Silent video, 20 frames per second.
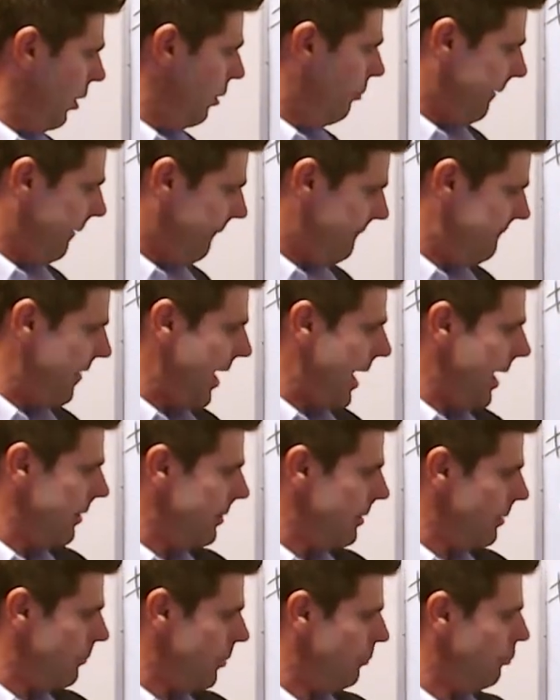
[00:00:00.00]
we
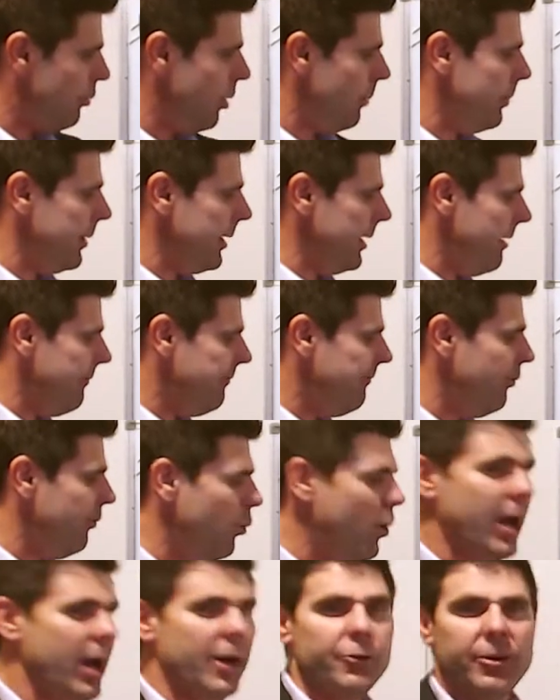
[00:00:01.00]
found them a property at
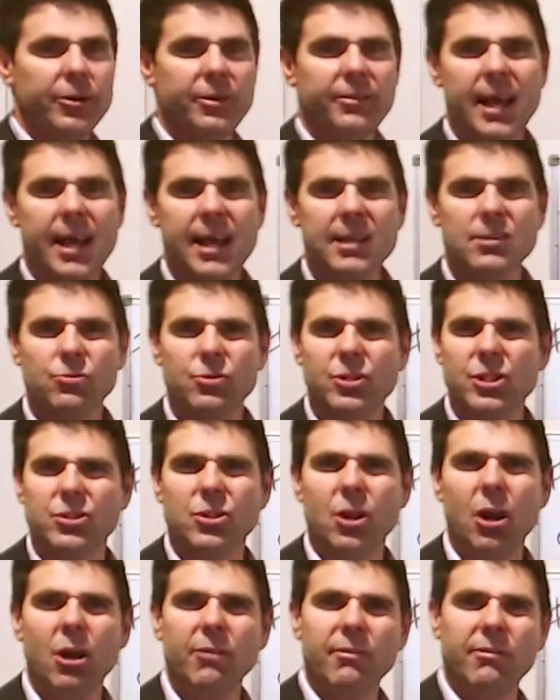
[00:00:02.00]
400,000, just
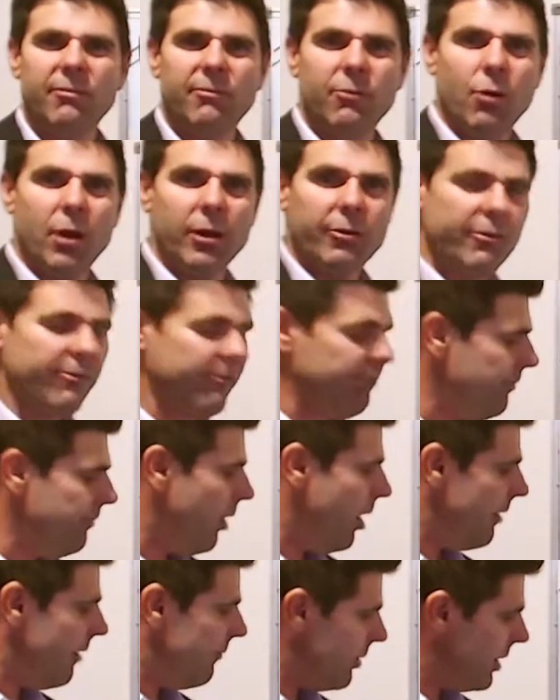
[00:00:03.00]
over
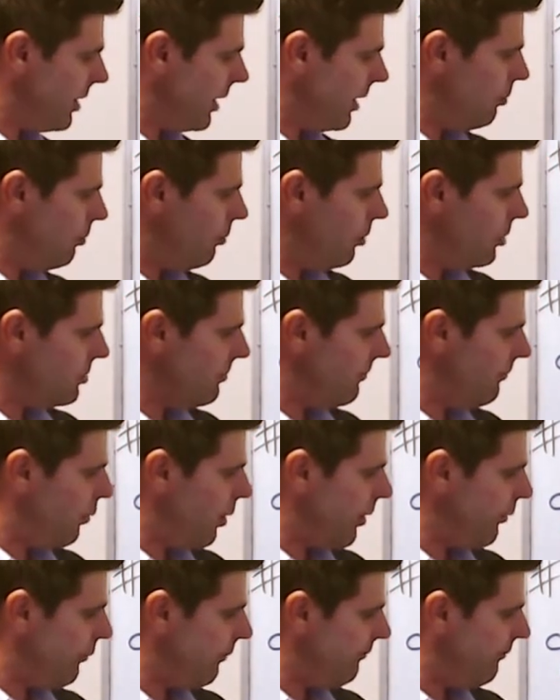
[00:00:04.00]
405, I think it was, or
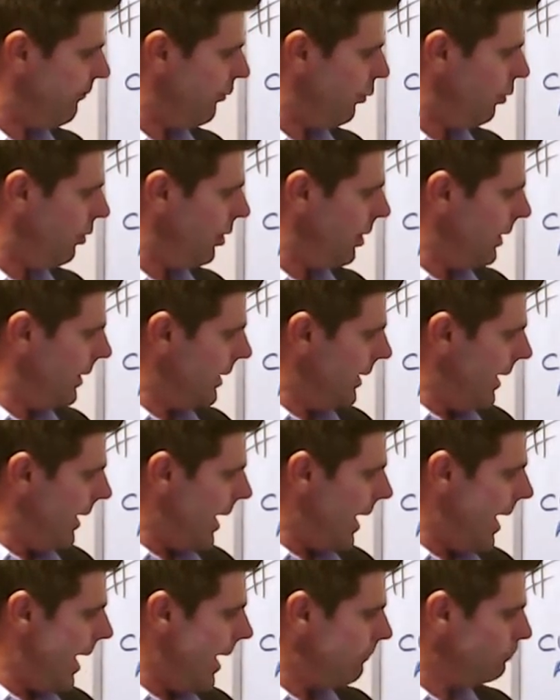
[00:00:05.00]
404.
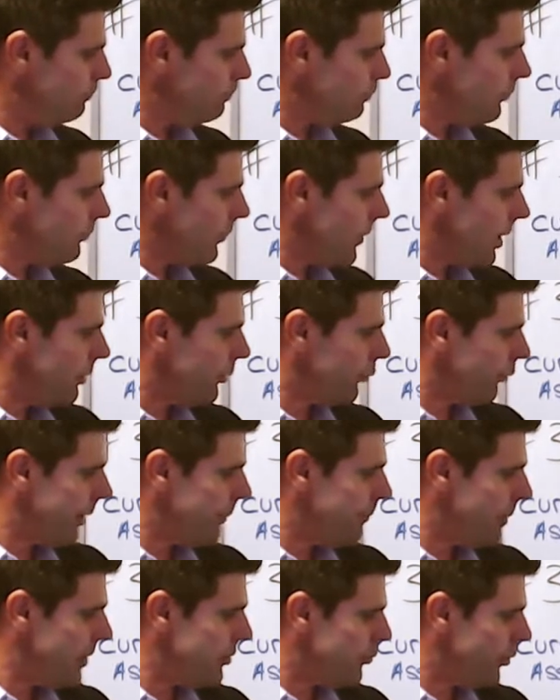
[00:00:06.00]

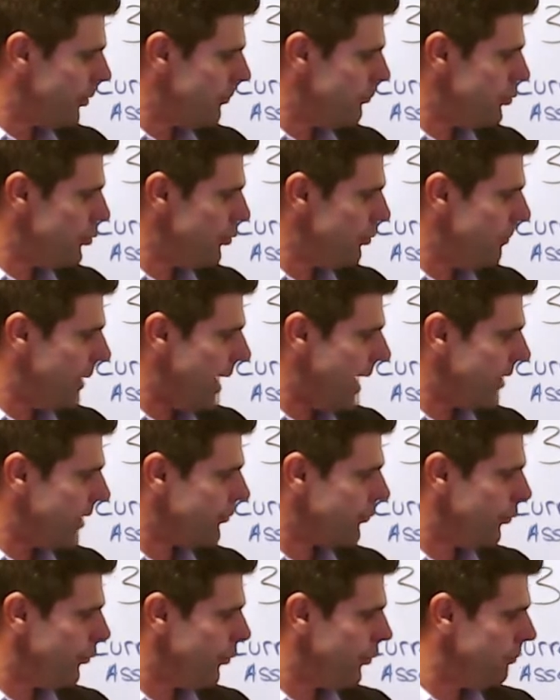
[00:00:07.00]
3-bedroom,
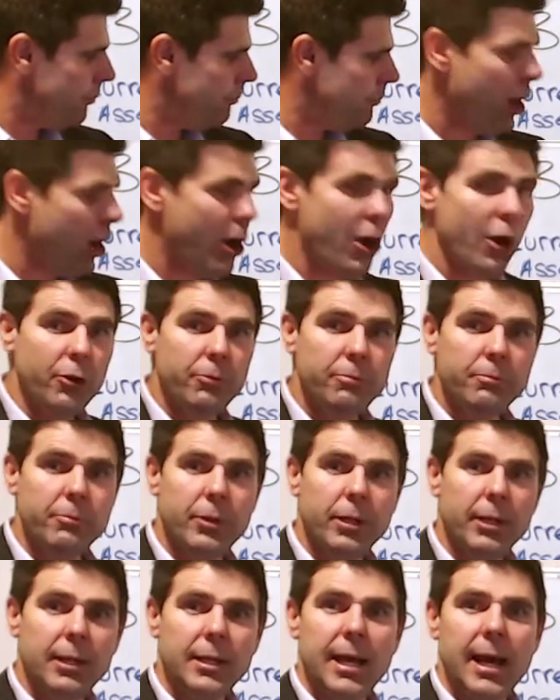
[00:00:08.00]
2-bathroom home
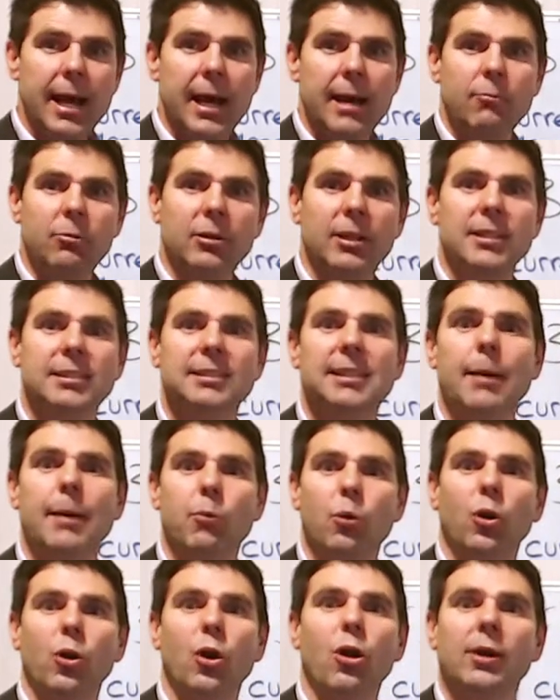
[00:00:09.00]
with a
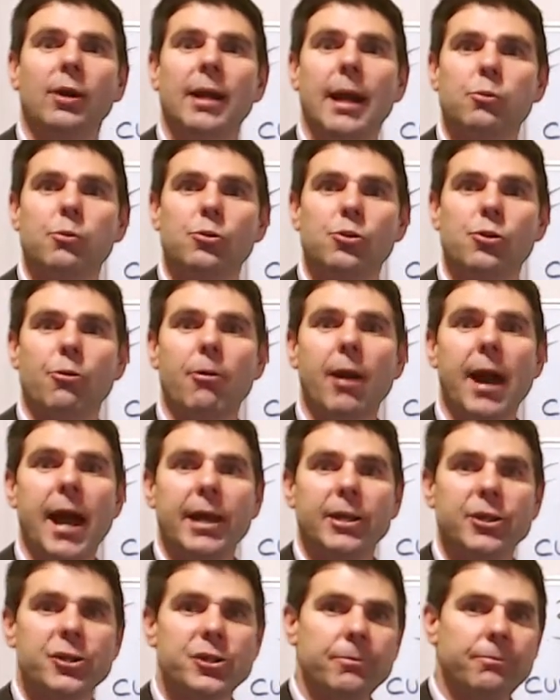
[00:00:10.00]
double lock-up
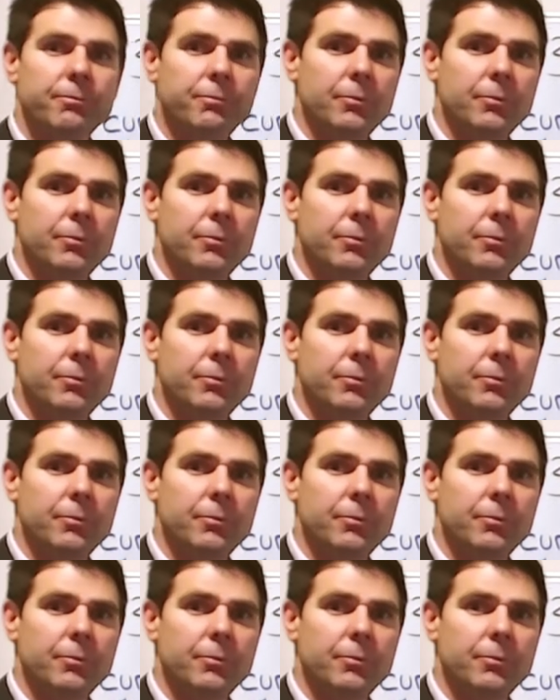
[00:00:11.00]
garage.